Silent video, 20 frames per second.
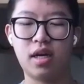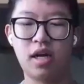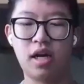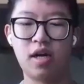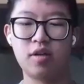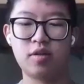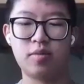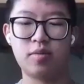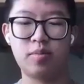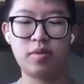
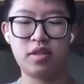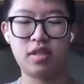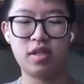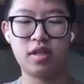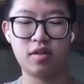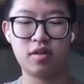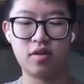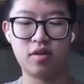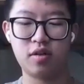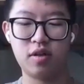I was
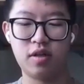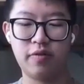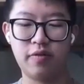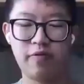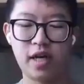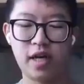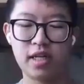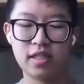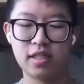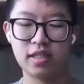particularly
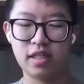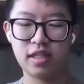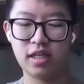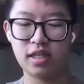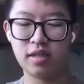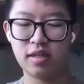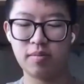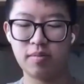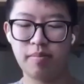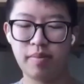
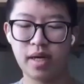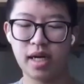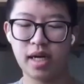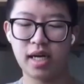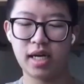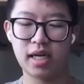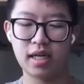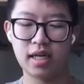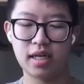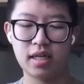fascinated
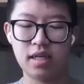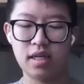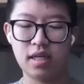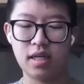by